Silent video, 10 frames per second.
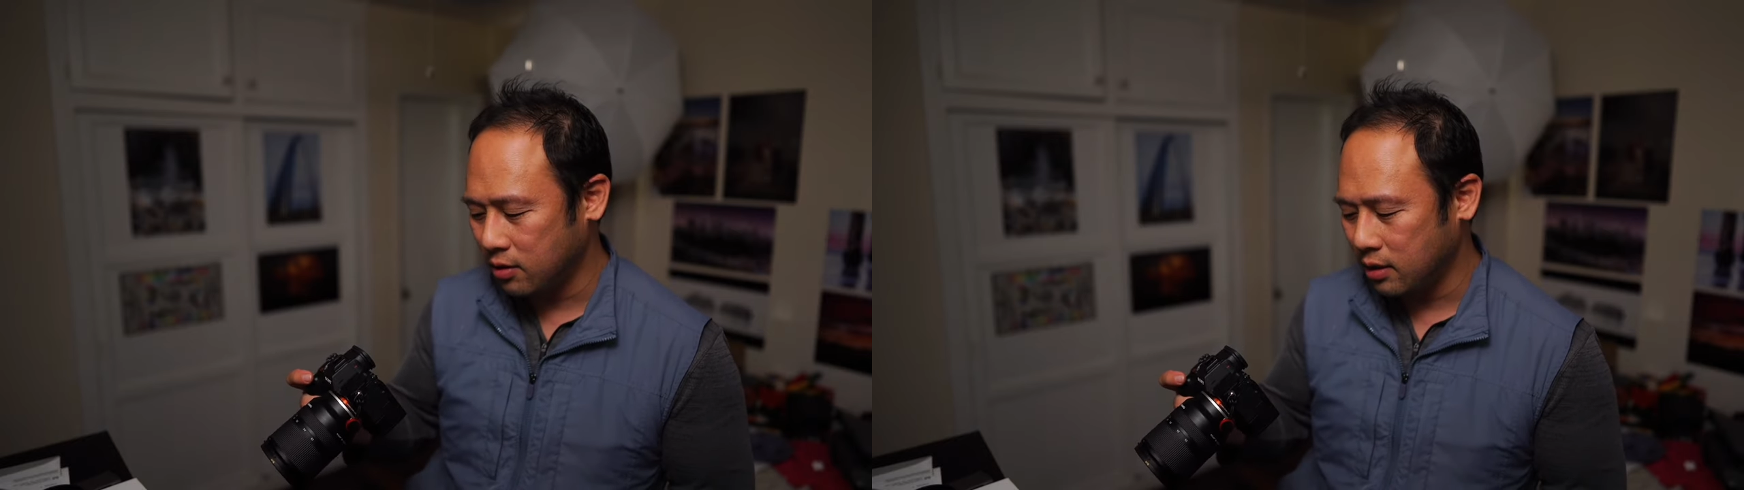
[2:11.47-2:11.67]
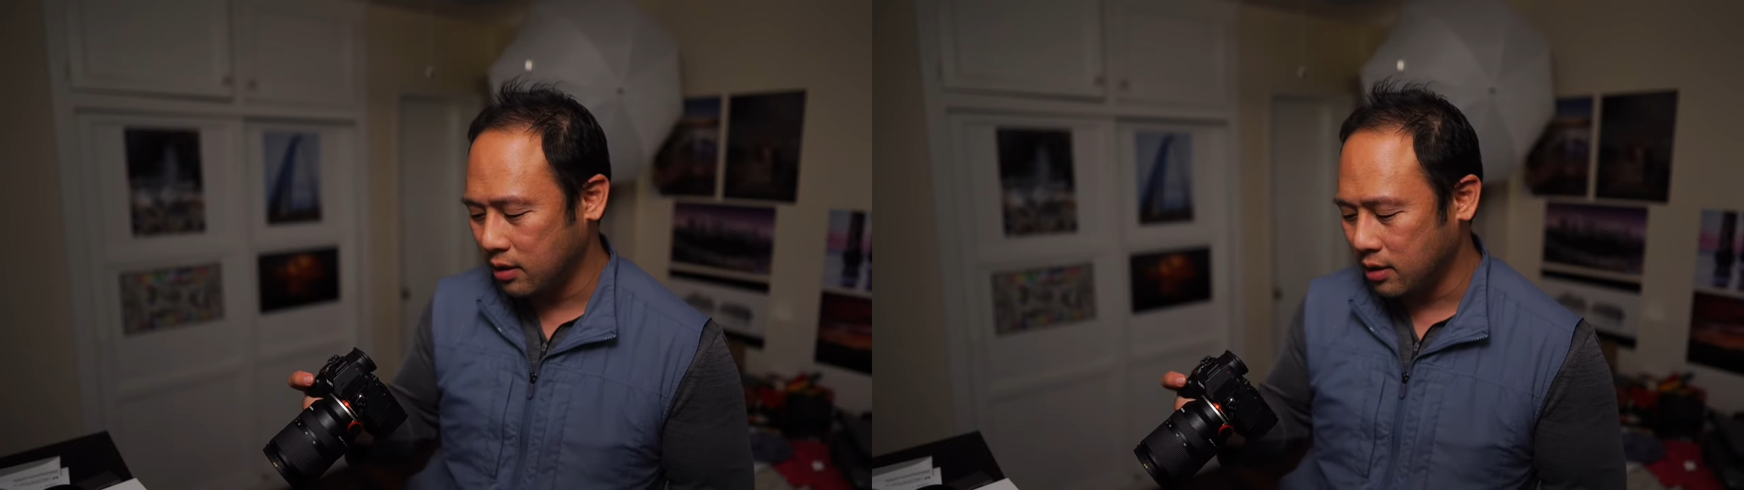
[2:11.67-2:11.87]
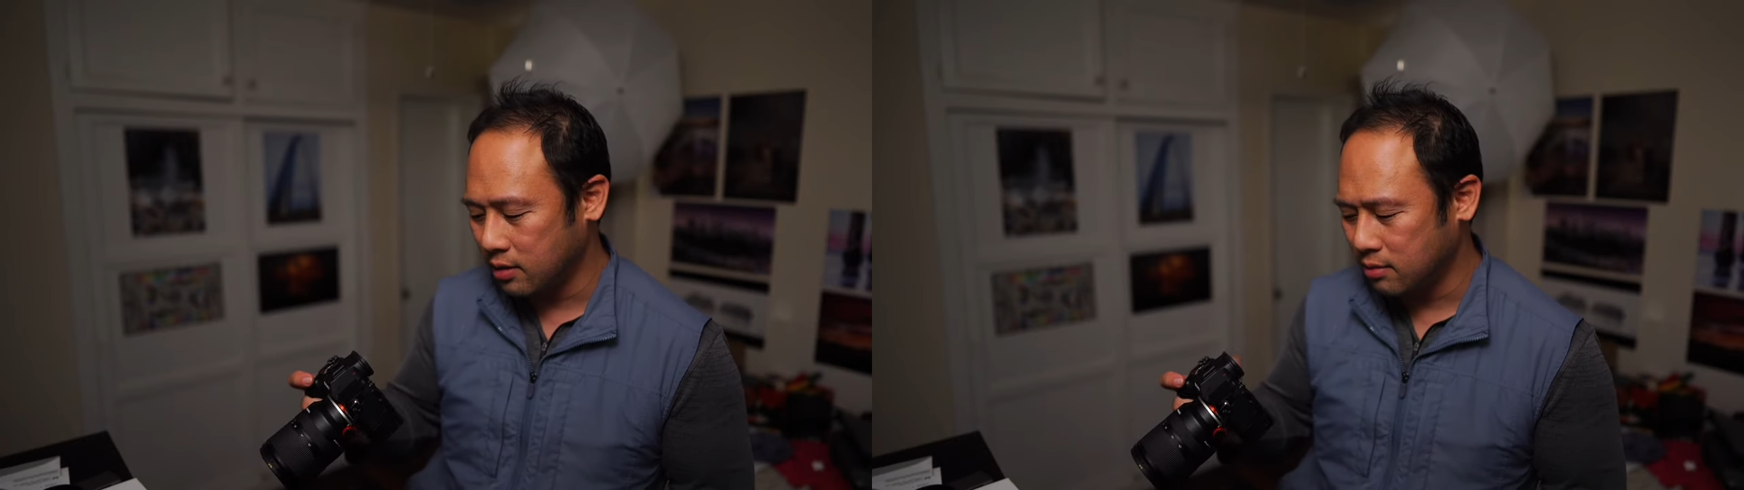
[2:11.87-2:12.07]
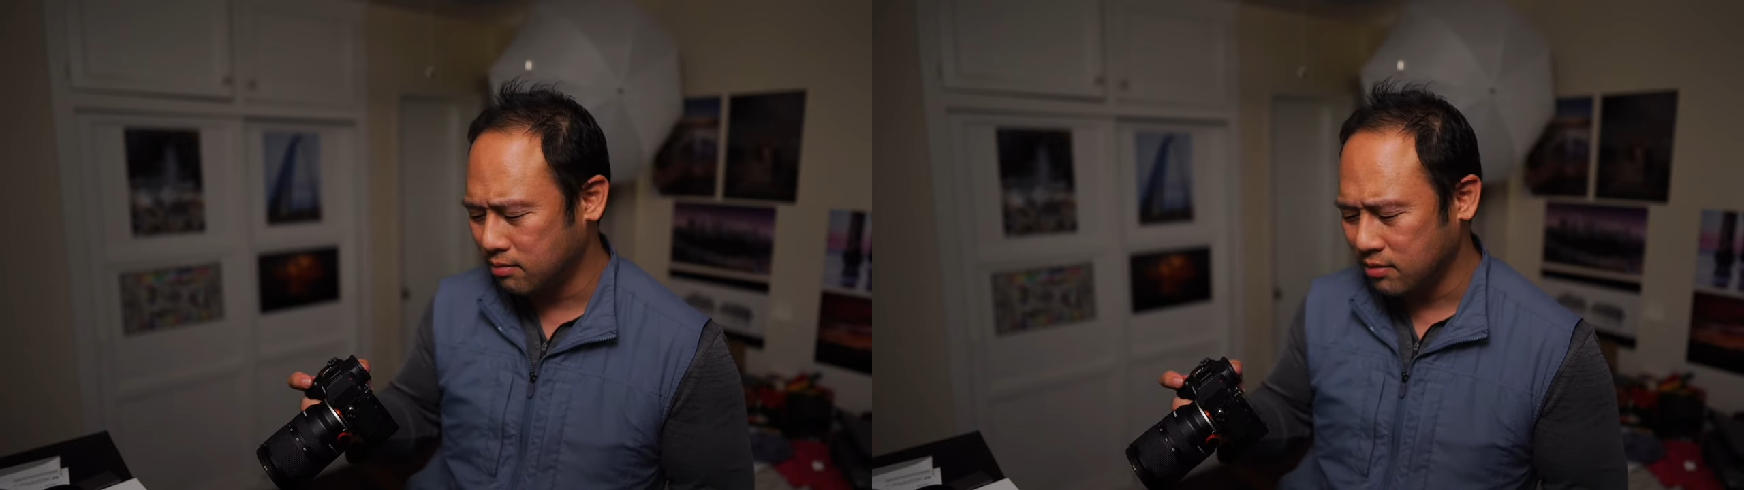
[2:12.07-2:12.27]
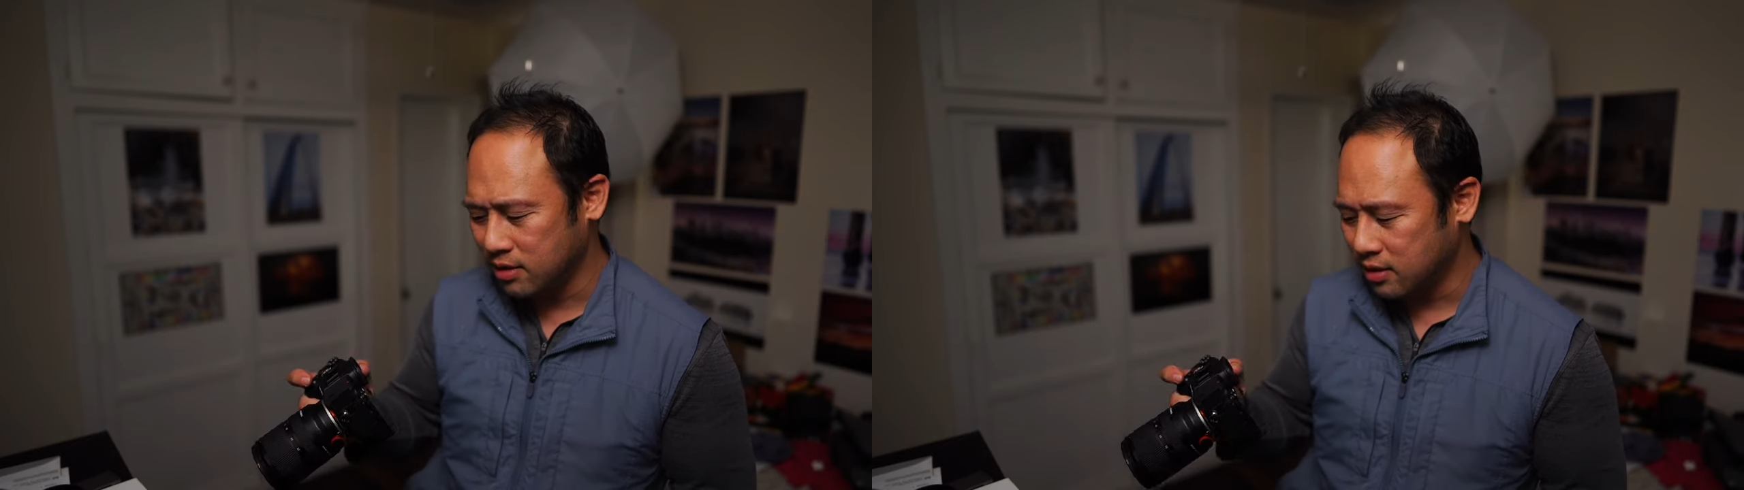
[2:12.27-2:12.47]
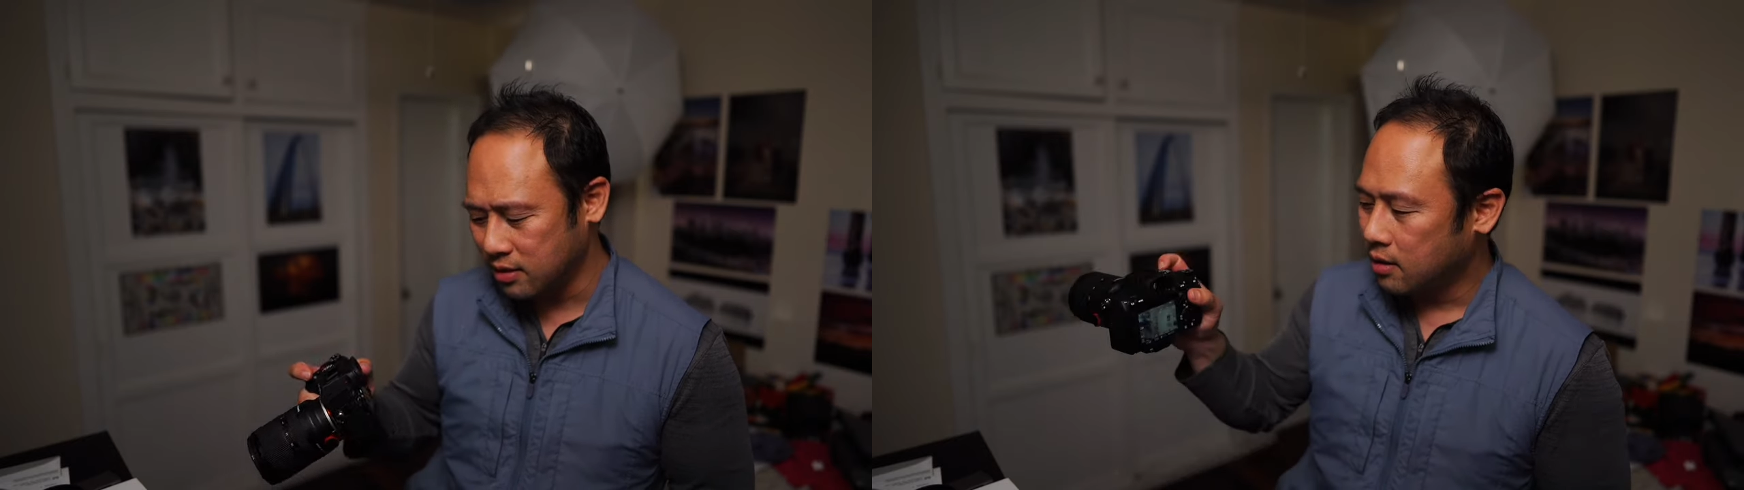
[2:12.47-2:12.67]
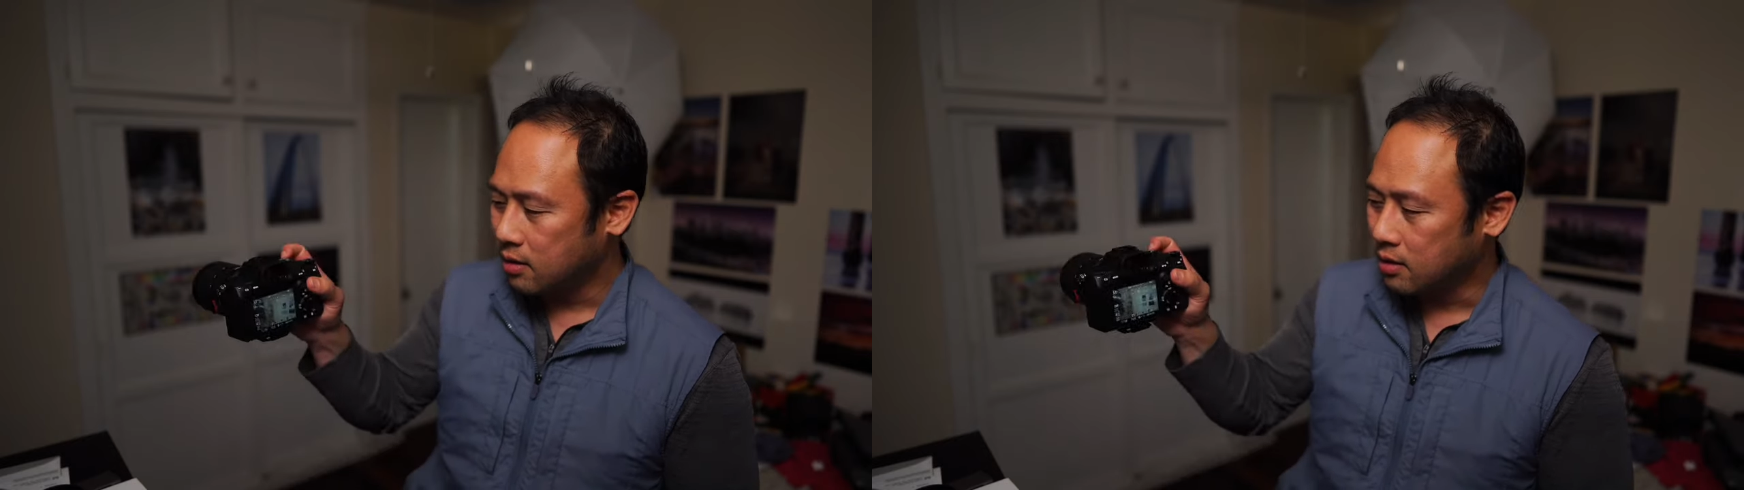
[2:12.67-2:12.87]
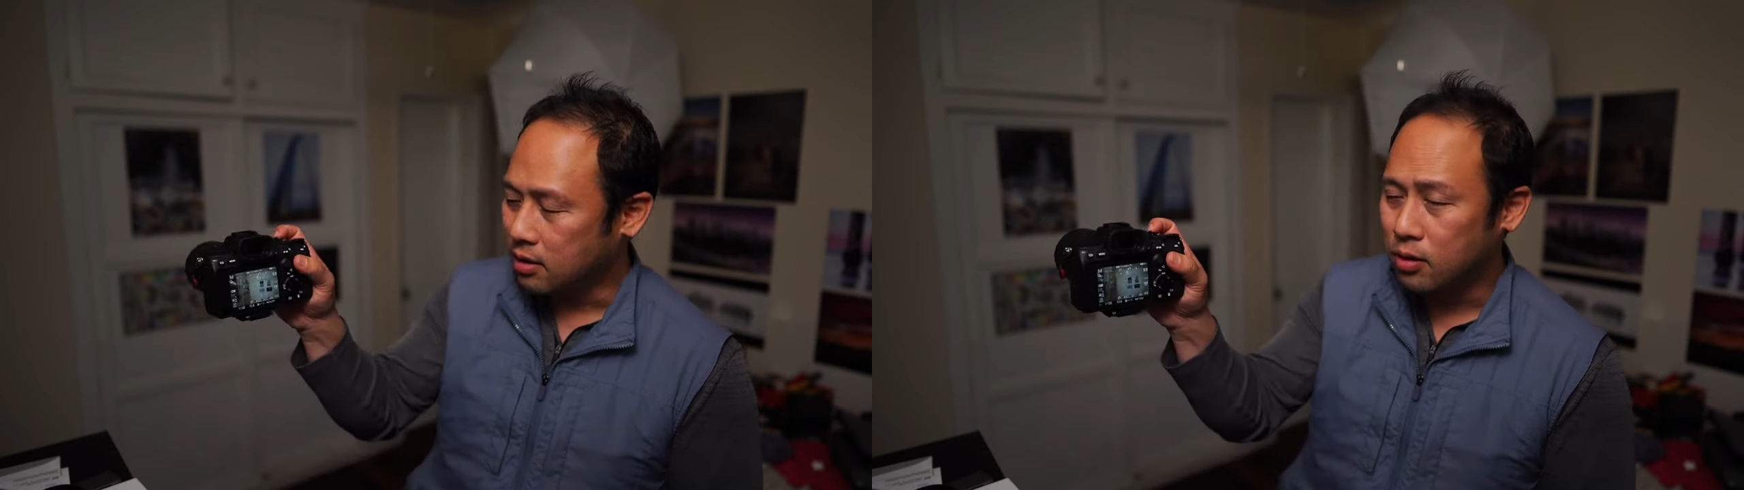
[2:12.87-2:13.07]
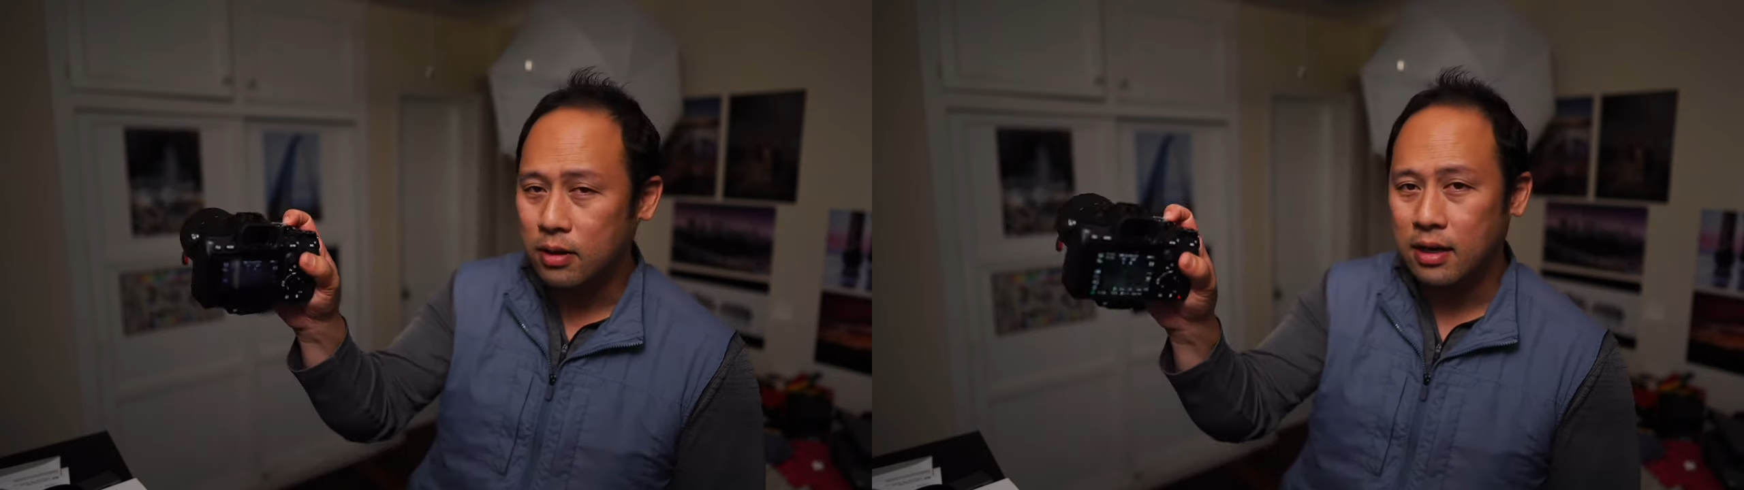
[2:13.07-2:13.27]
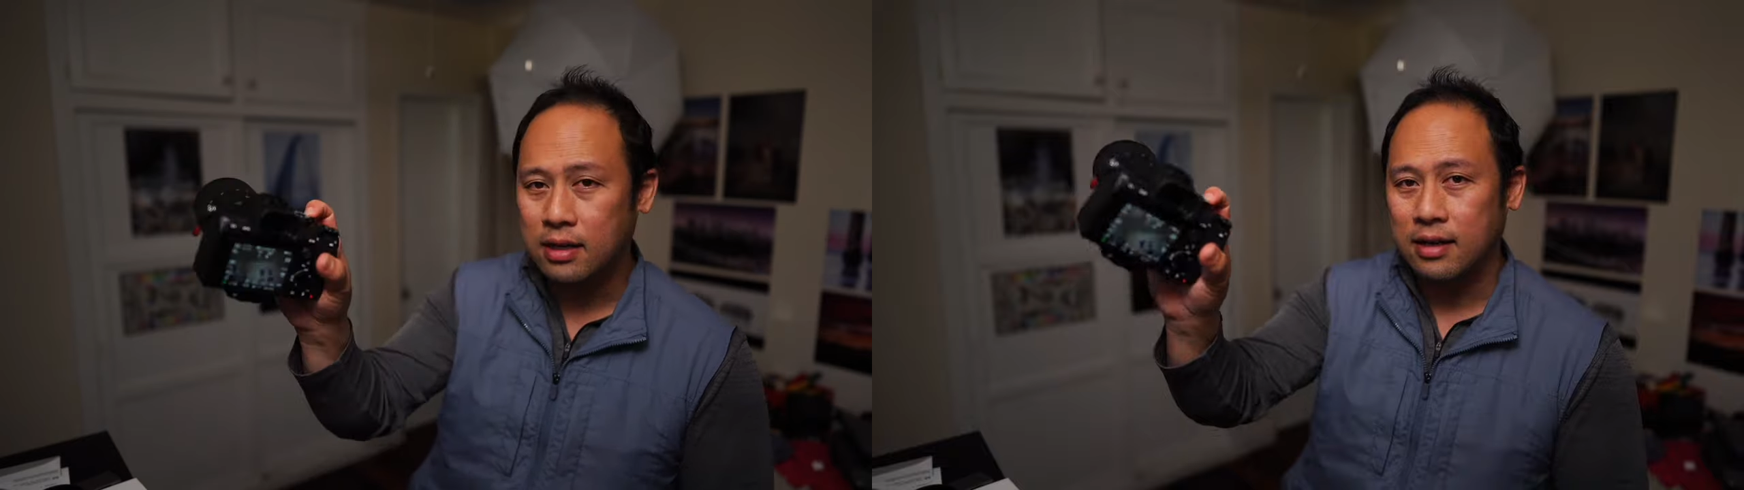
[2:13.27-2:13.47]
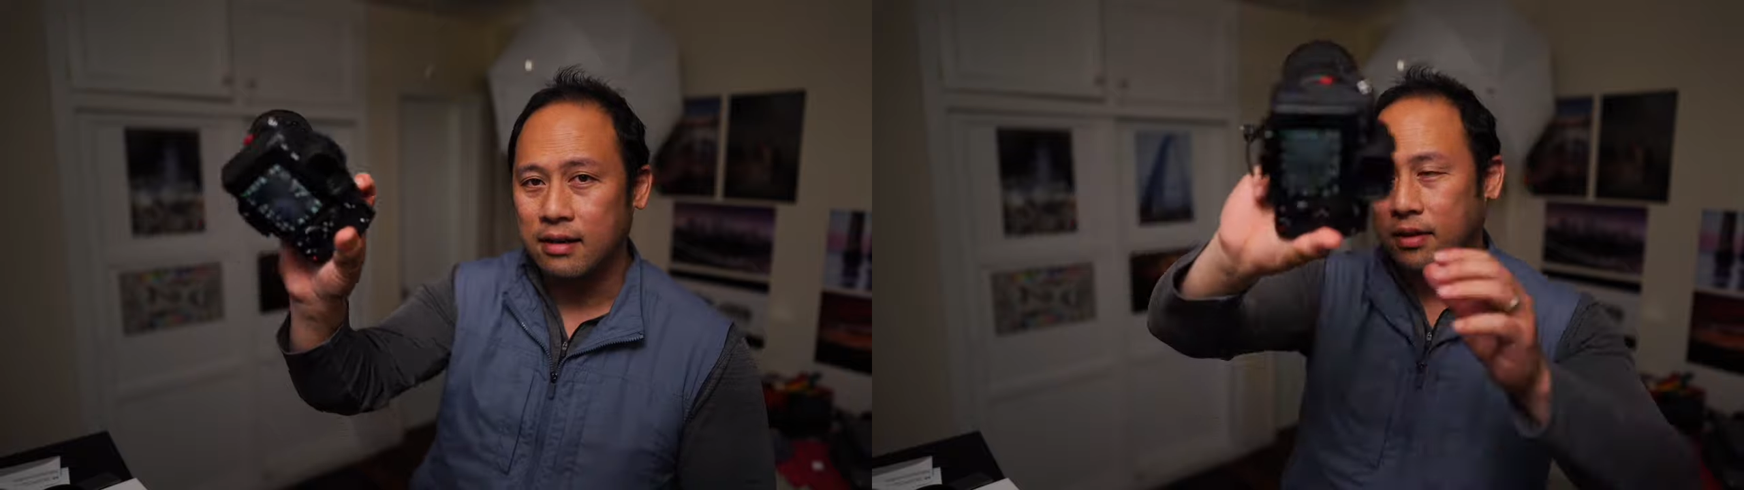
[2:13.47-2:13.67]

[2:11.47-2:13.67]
You can just go on like